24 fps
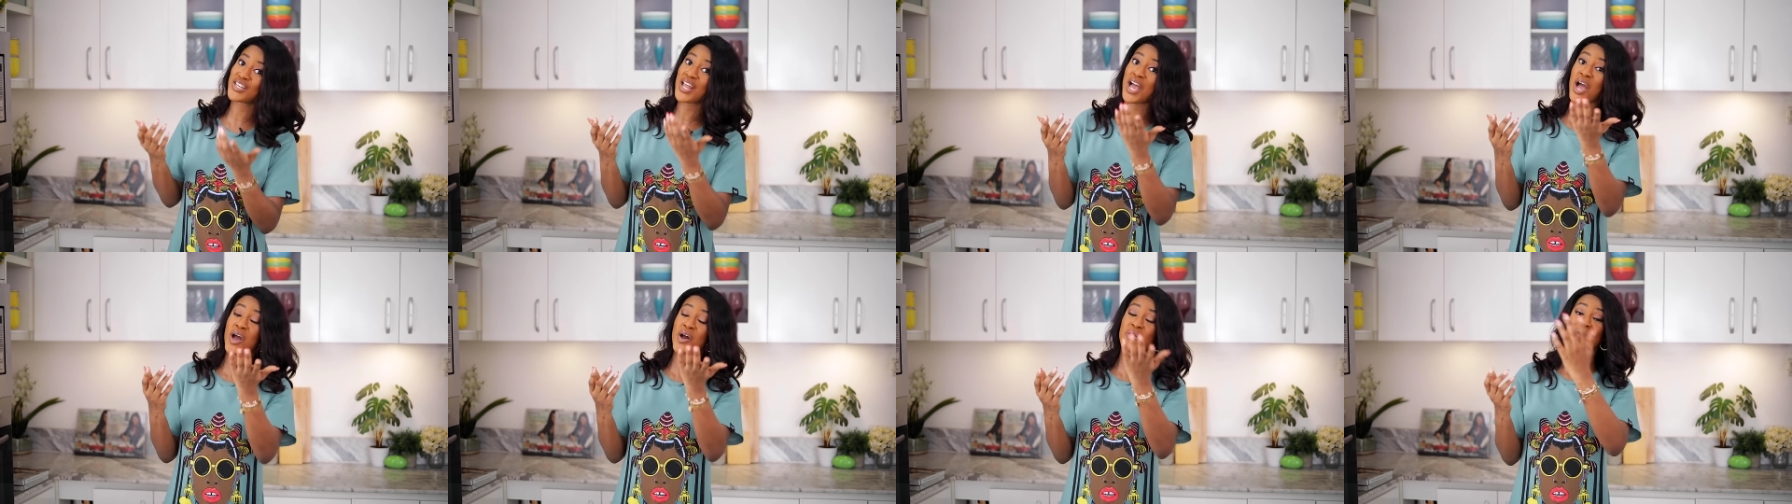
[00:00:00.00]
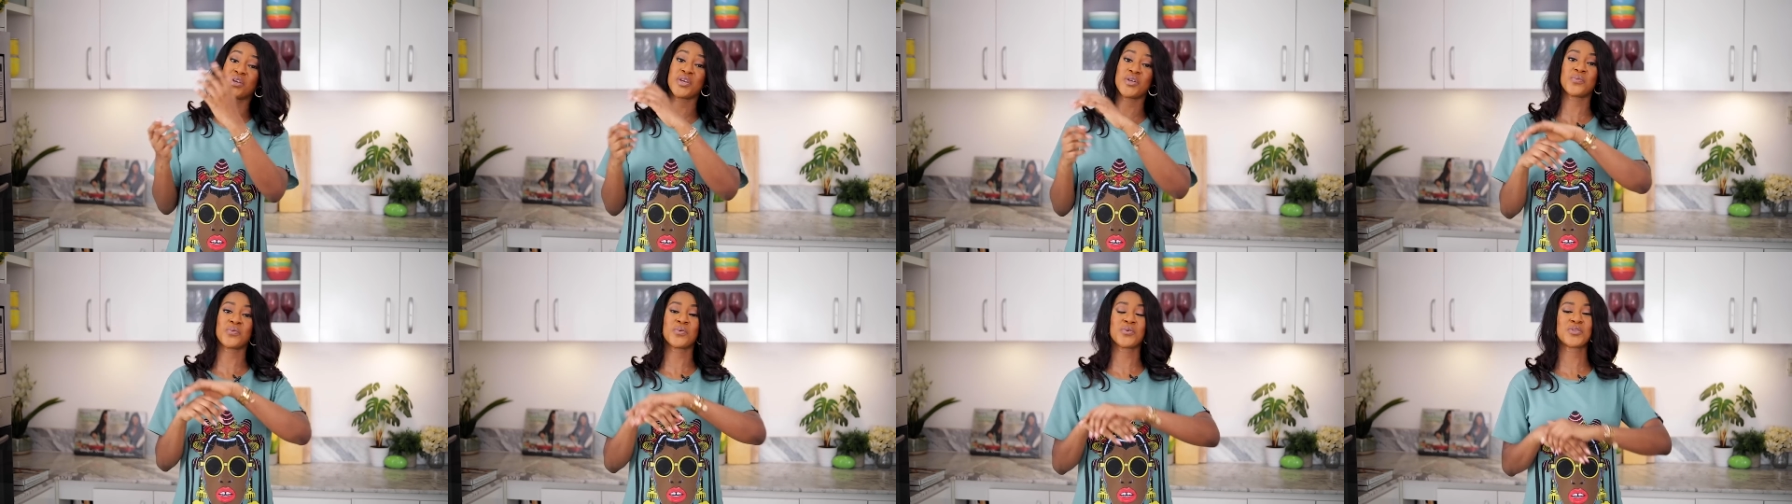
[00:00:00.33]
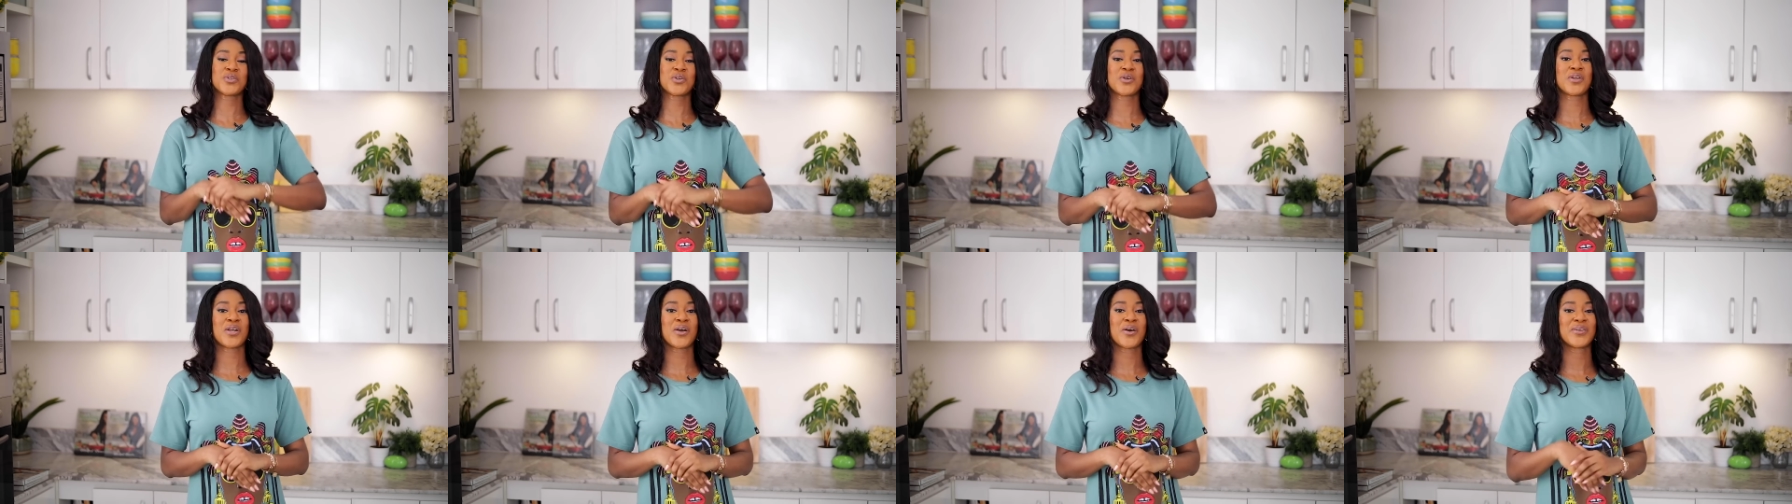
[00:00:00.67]
how it will
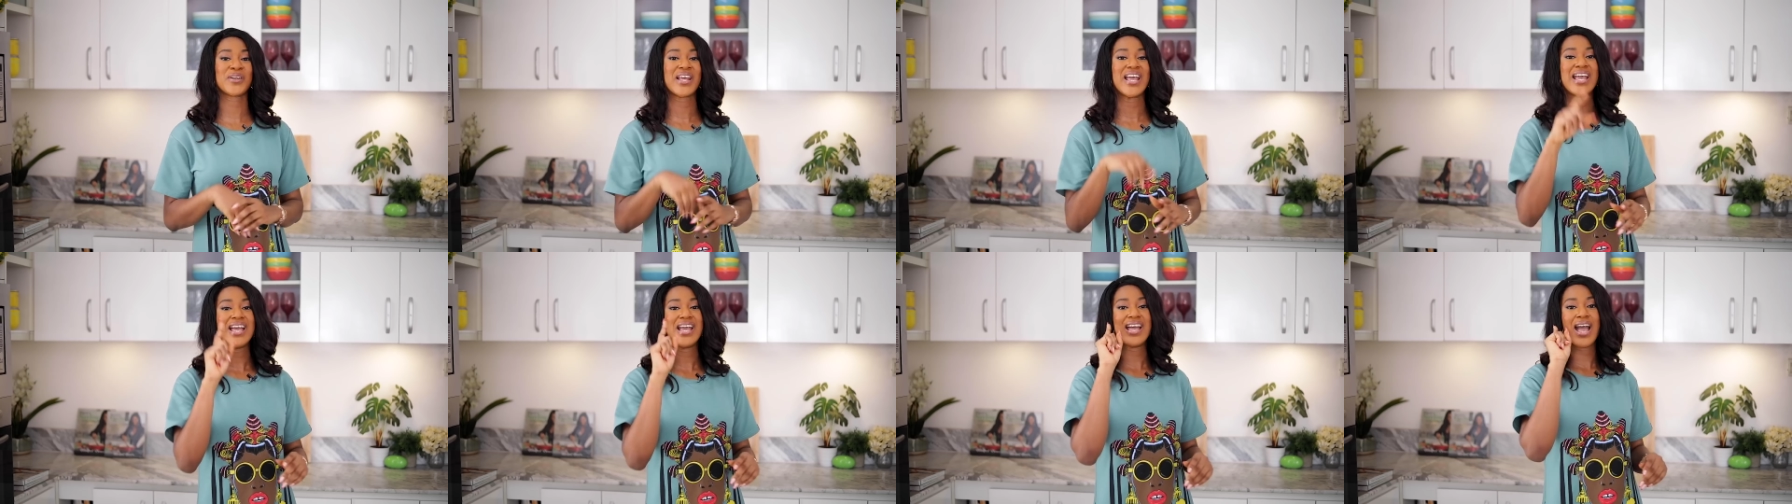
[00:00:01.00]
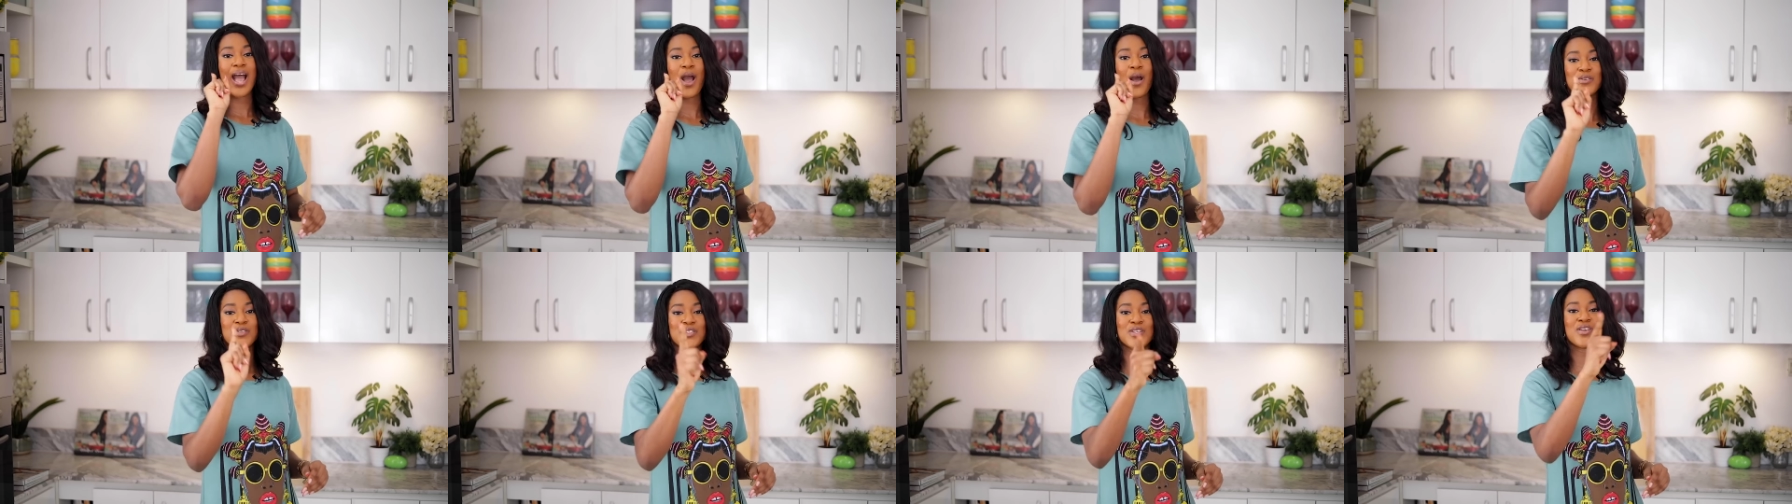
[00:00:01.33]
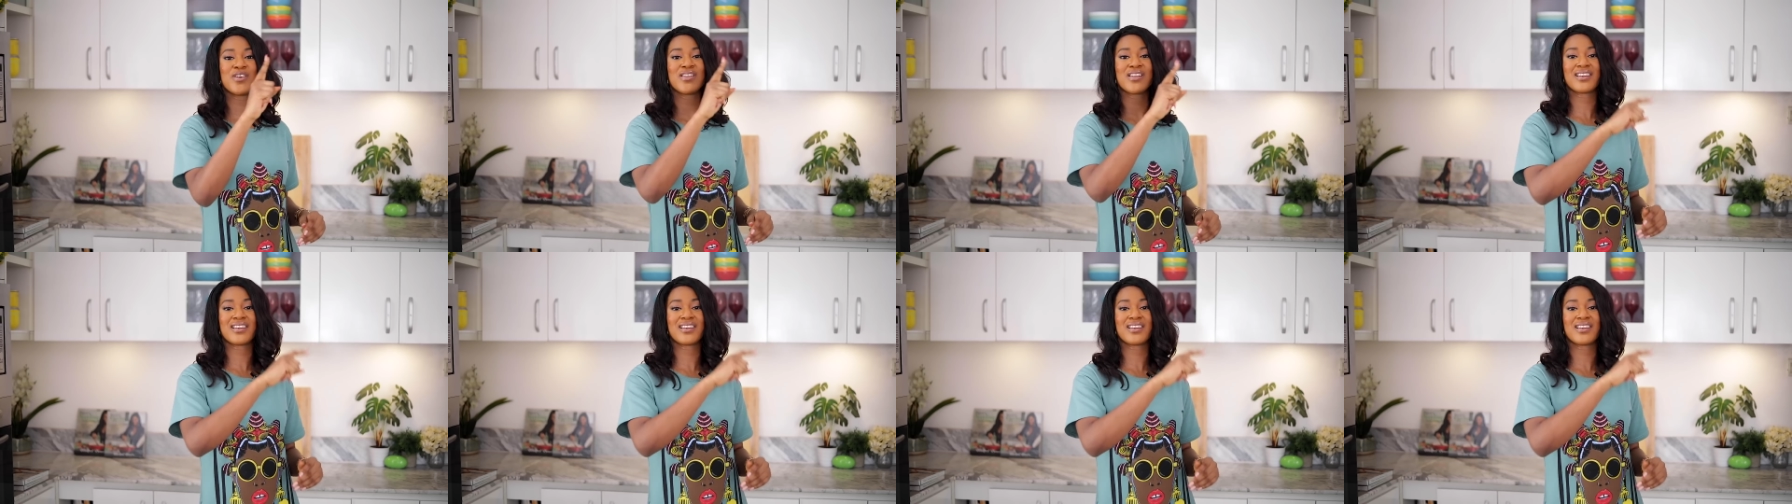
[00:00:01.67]
turn out. I'll see you